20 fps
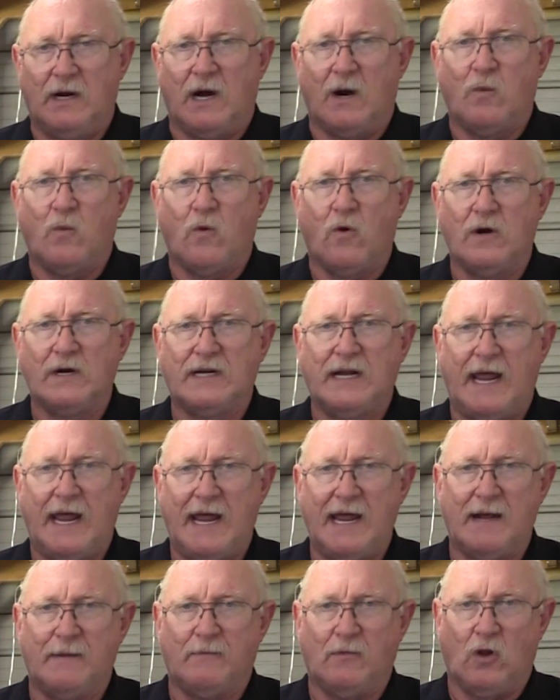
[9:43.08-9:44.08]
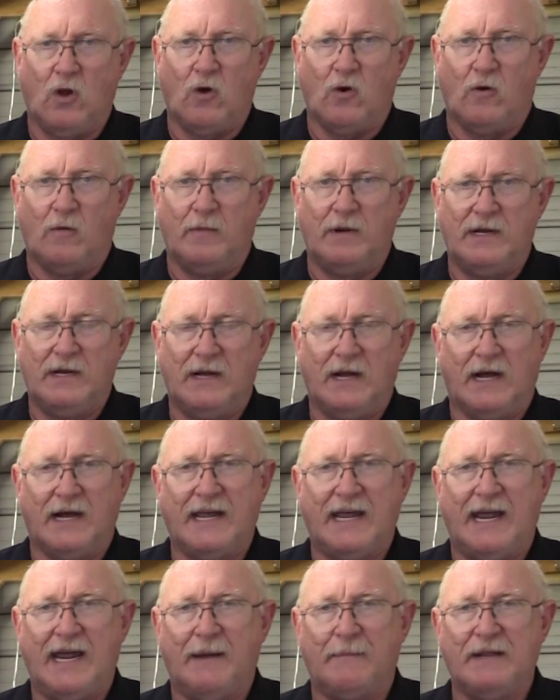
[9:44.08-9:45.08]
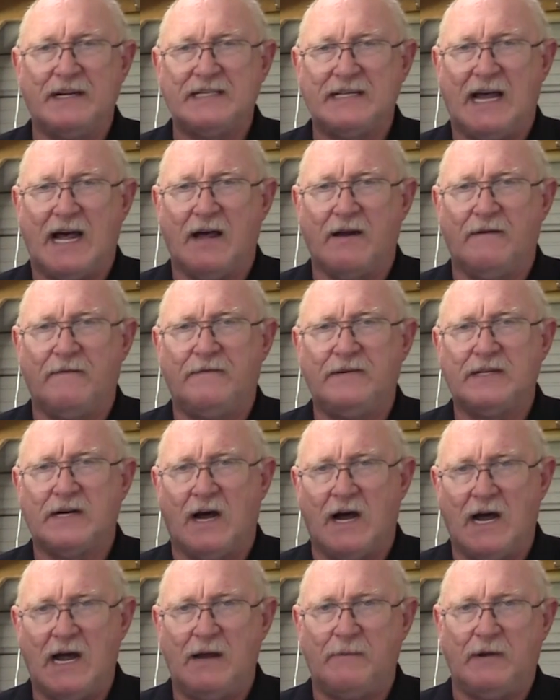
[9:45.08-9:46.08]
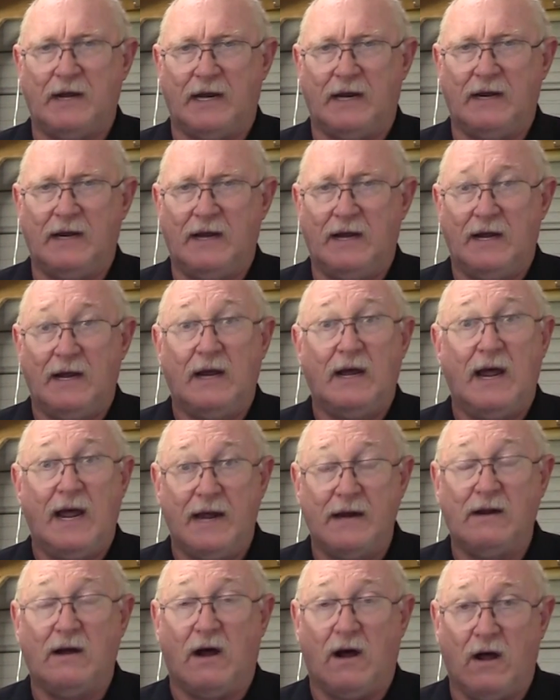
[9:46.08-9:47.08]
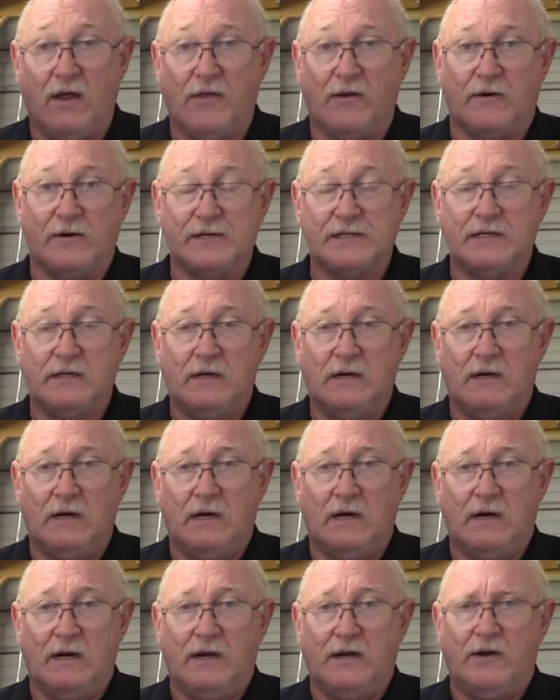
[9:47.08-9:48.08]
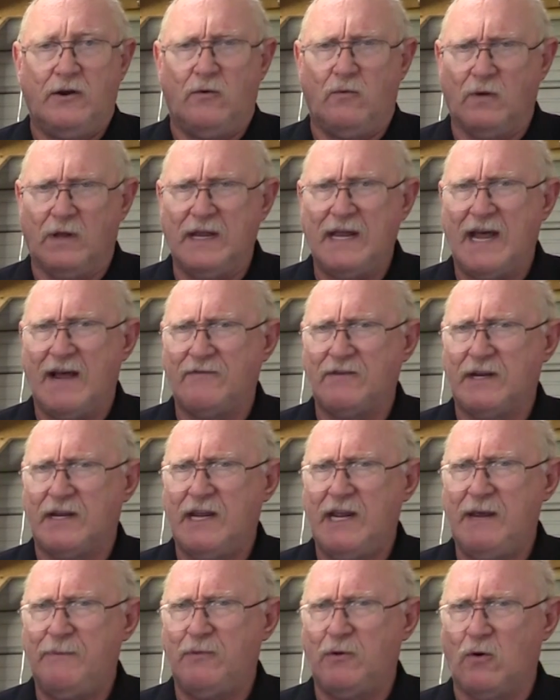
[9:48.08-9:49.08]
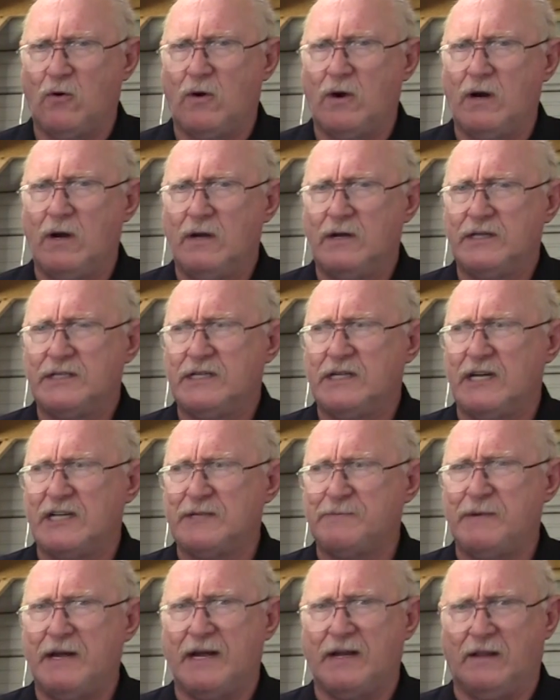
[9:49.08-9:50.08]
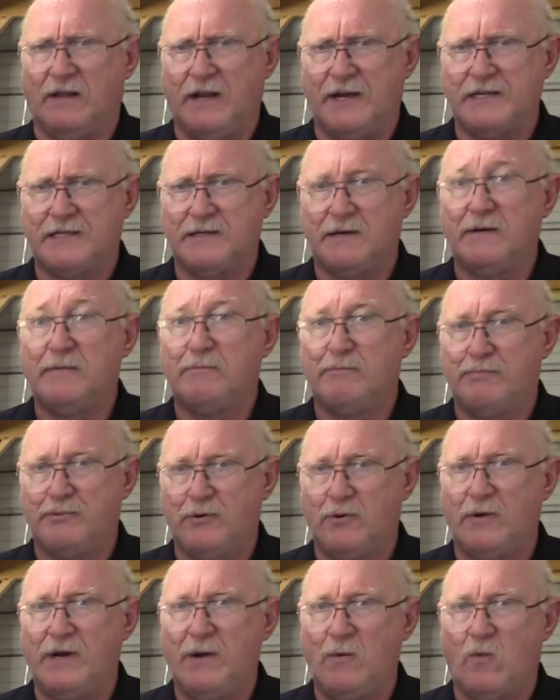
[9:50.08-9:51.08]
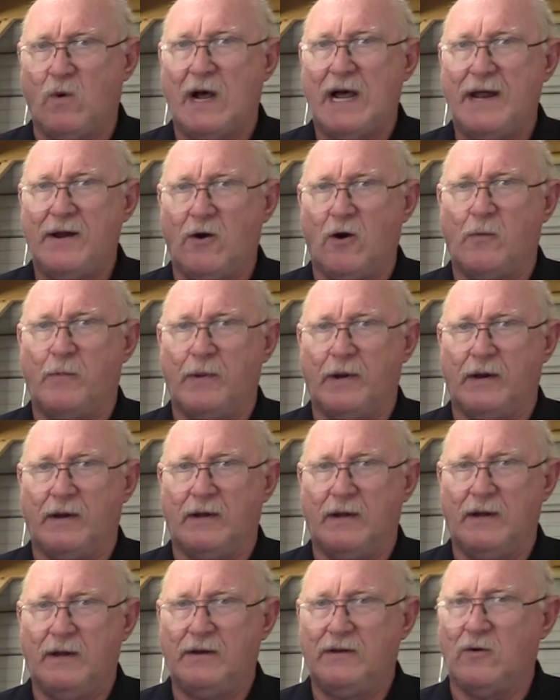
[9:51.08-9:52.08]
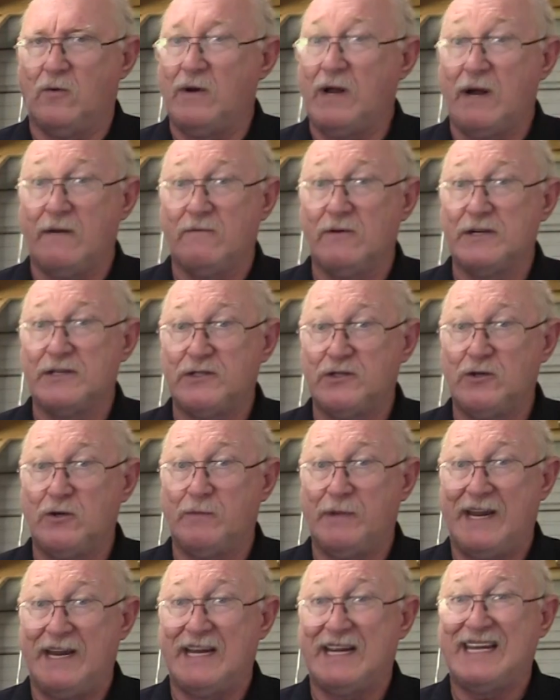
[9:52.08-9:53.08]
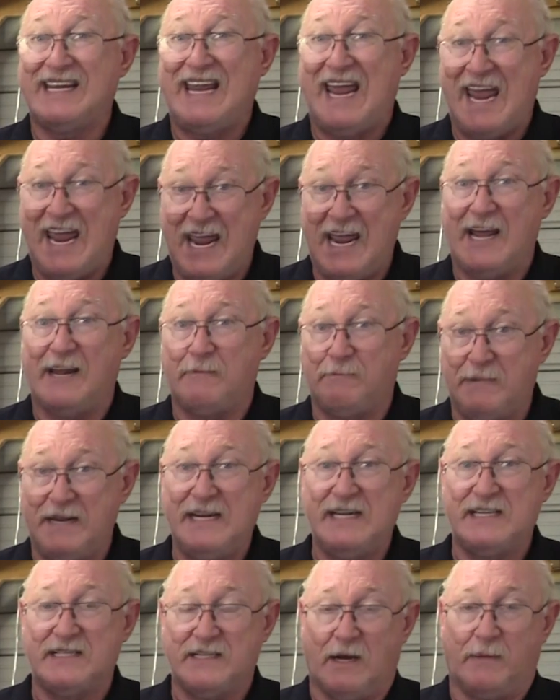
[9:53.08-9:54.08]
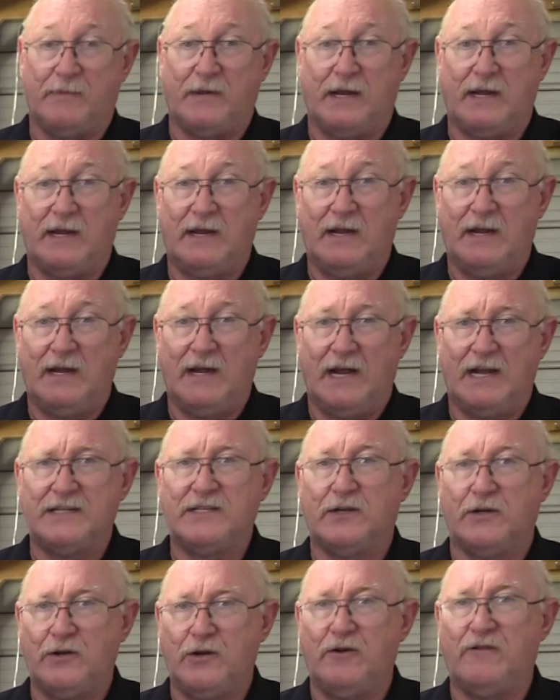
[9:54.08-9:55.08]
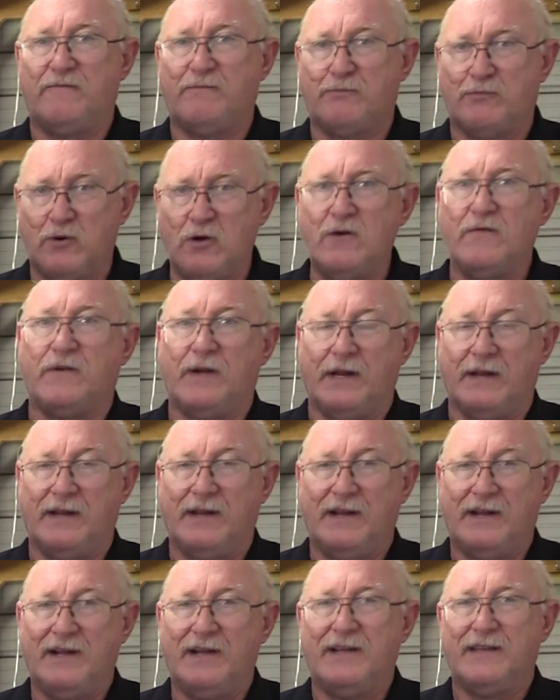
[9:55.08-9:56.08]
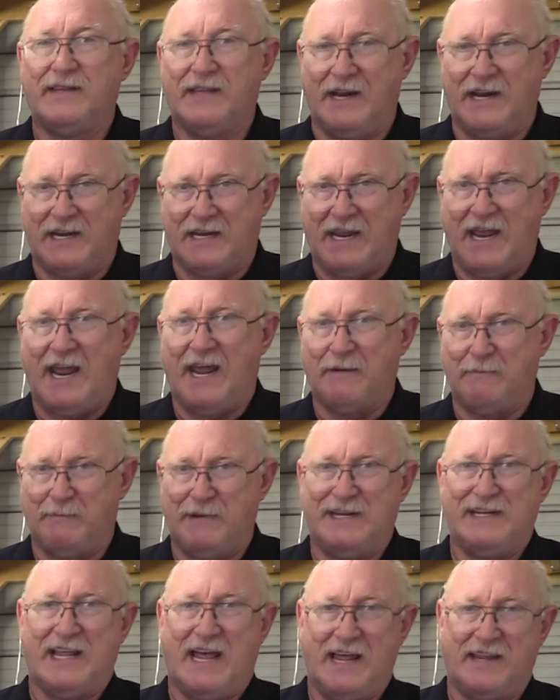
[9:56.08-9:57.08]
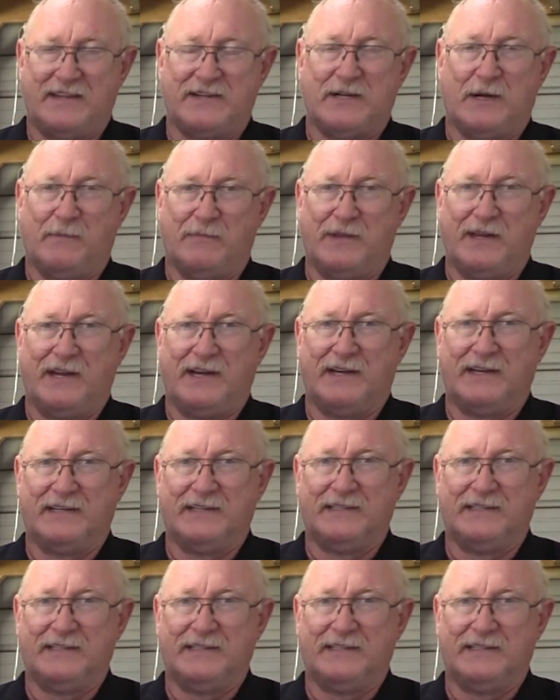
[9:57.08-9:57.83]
A worn cam lobe, a cam that's out of timing, and others. You really have to keep your suspect list pretty wide open. Don't ever assume that it can't be something until you've proven that it can't be that something.